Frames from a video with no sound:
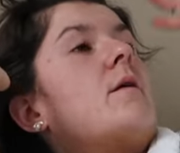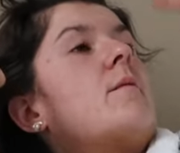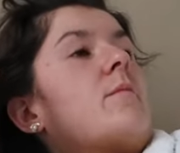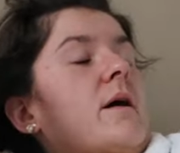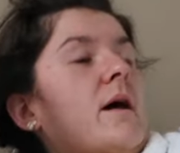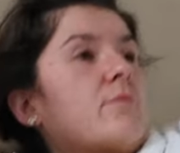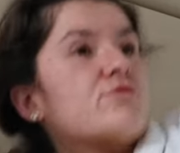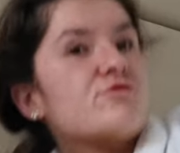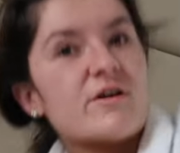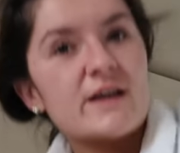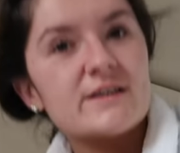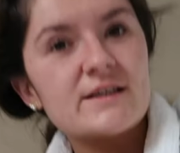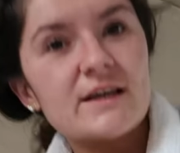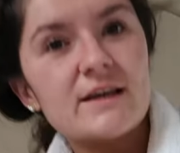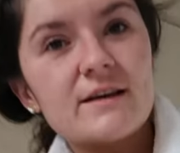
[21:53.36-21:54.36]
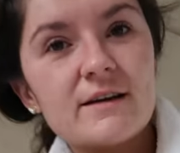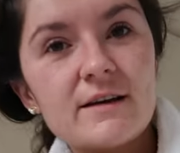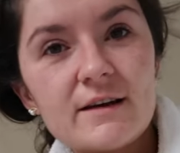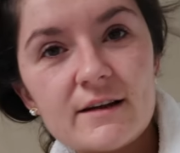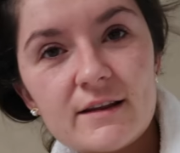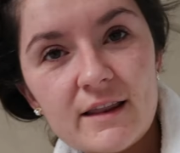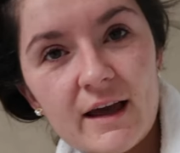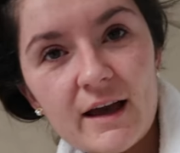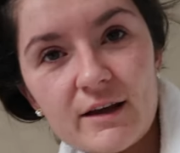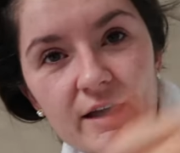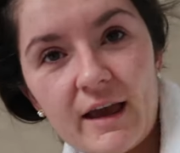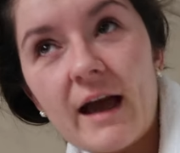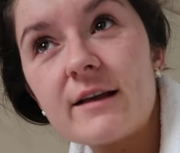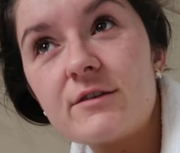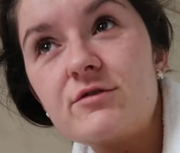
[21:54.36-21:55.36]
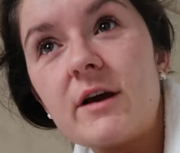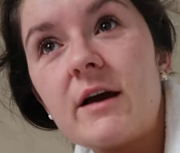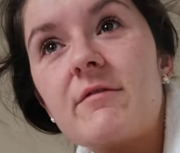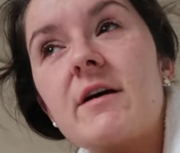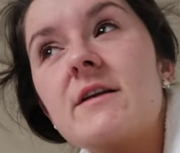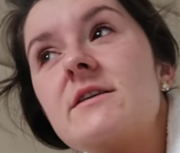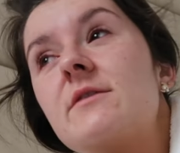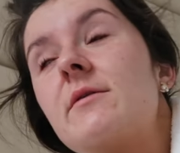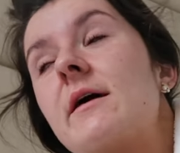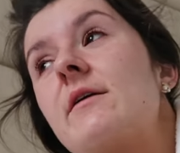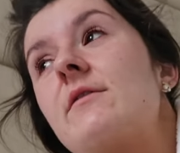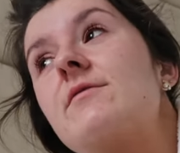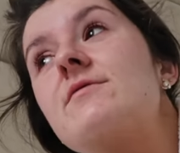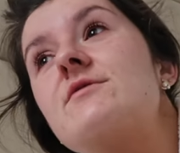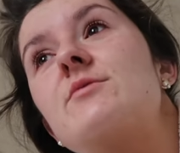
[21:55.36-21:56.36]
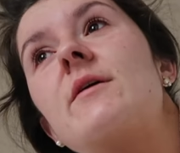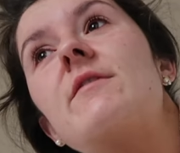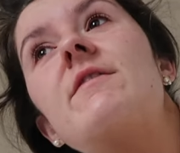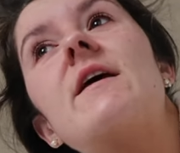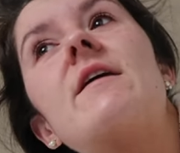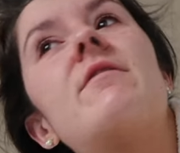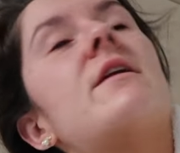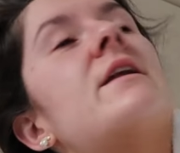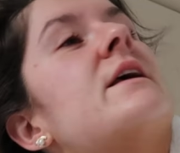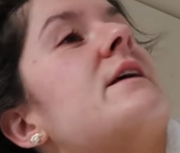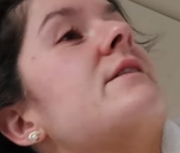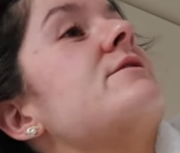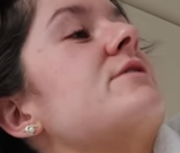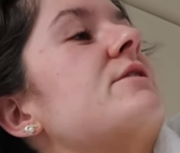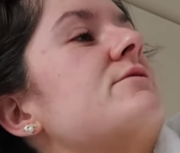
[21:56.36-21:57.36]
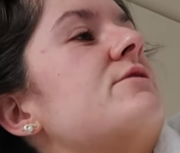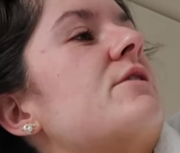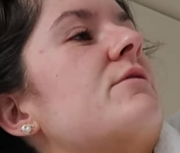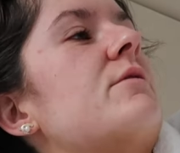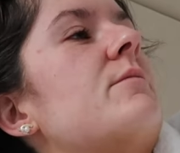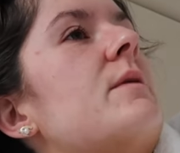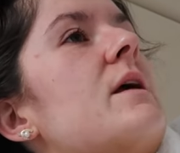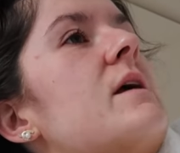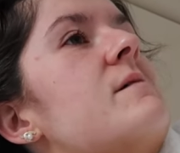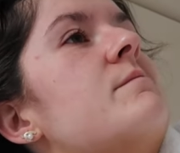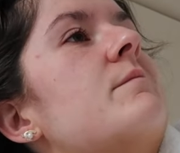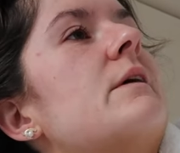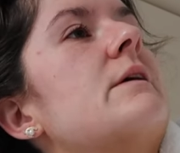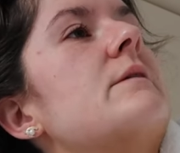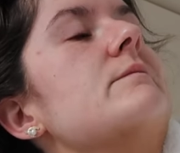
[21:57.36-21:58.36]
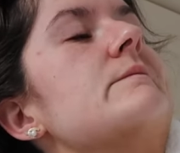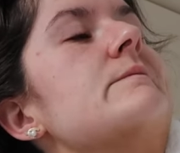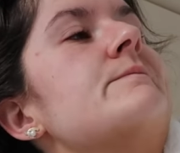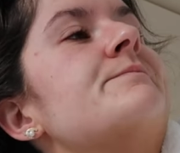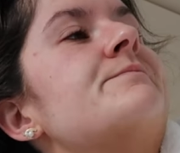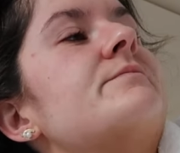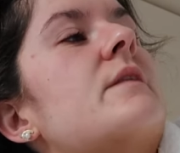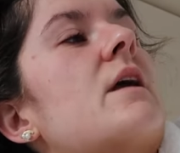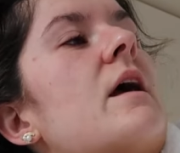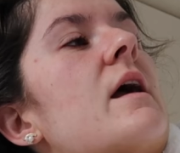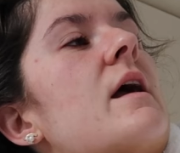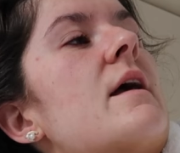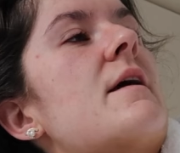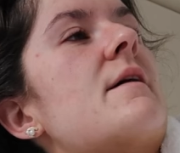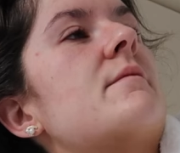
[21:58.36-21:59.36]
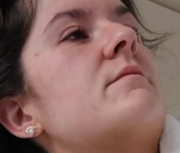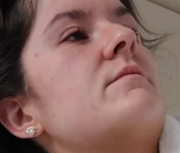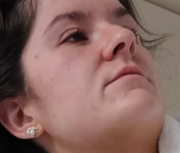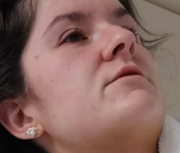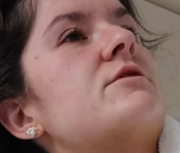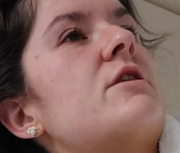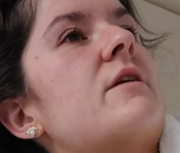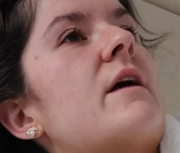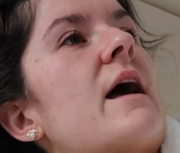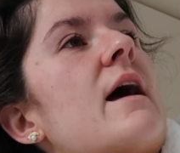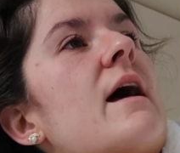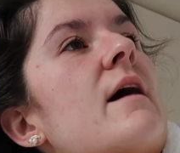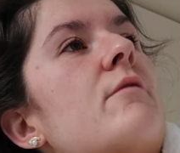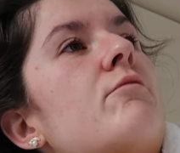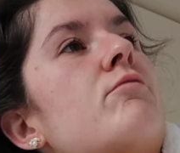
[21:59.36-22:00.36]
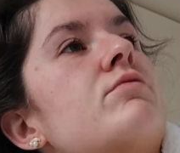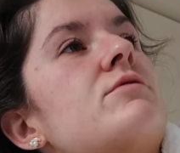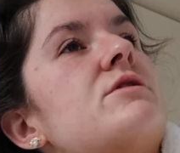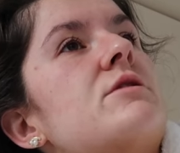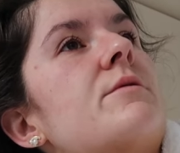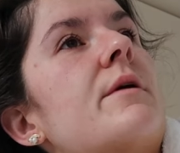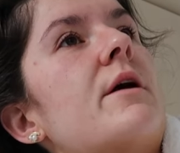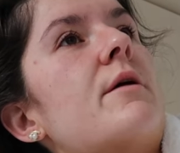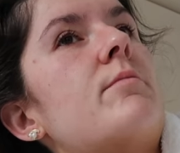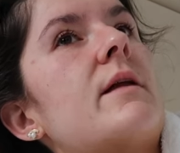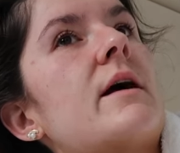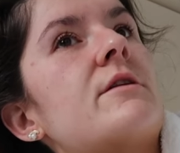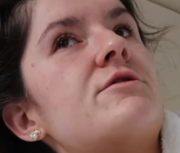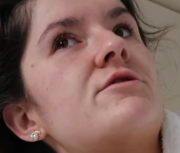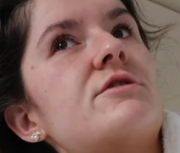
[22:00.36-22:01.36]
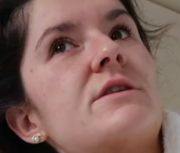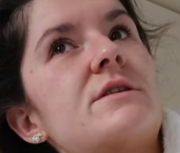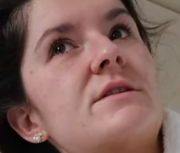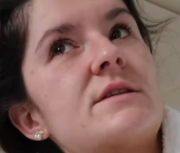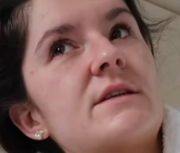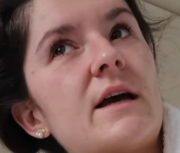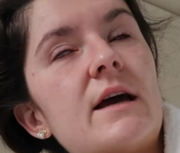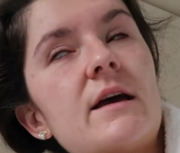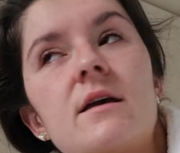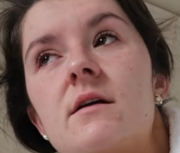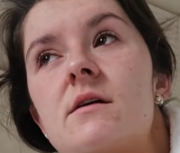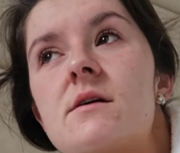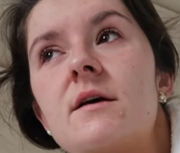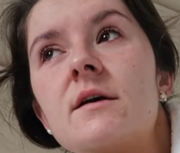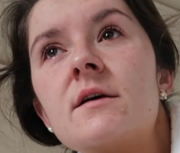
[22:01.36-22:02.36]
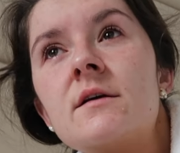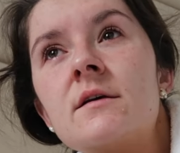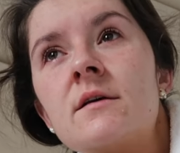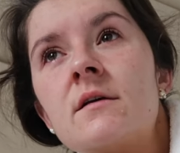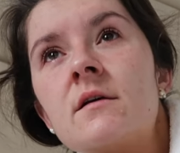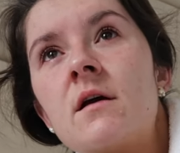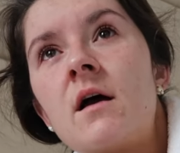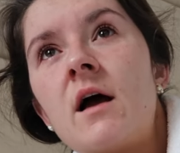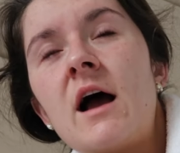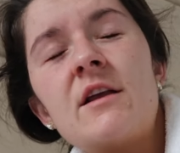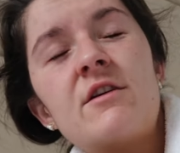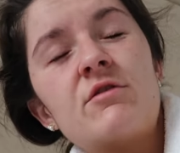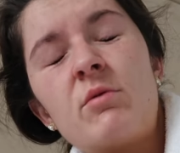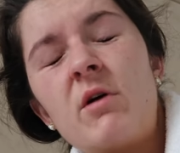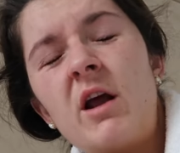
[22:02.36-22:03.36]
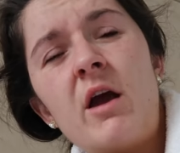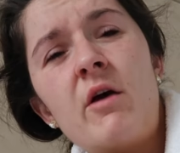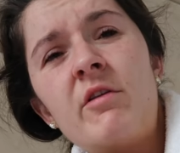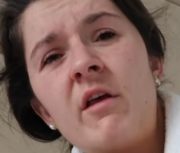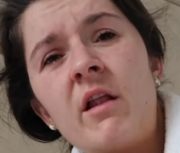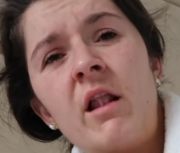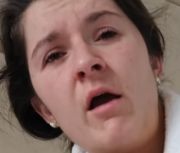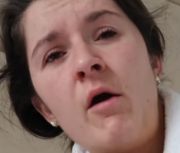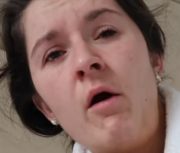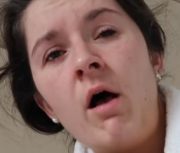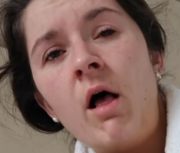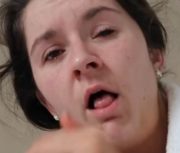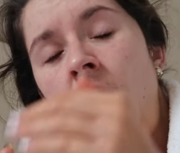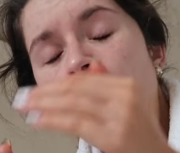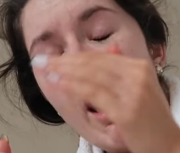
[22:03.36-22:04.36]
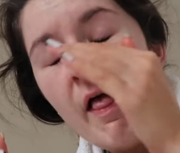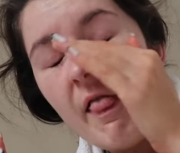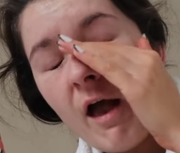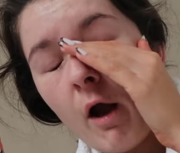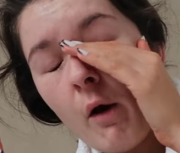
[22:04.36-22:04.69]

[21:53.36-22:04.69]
but I was ready. Like I do get ready quite swiftly if I need to, do you know what I mean? So yeah, do I go Blank Street today? I just want to go to the local, the